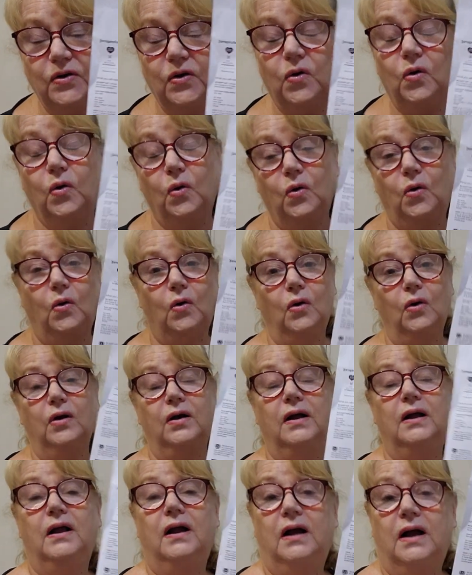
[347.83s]
Or
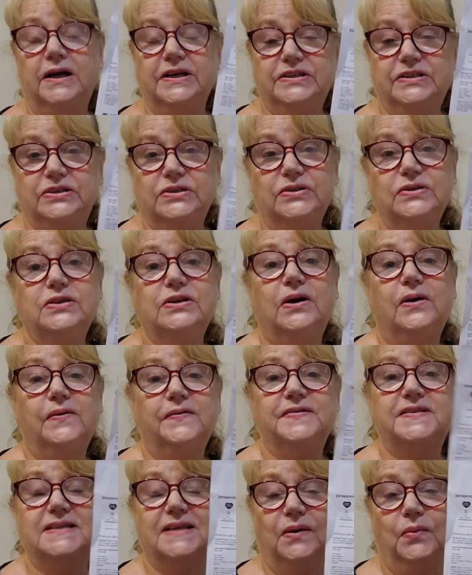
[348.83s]
I do know of
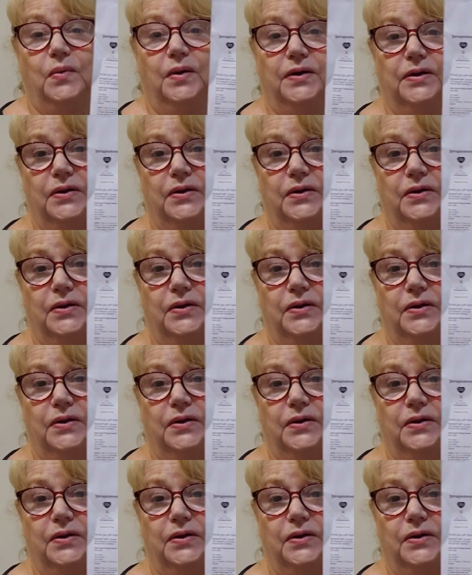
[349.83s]
someone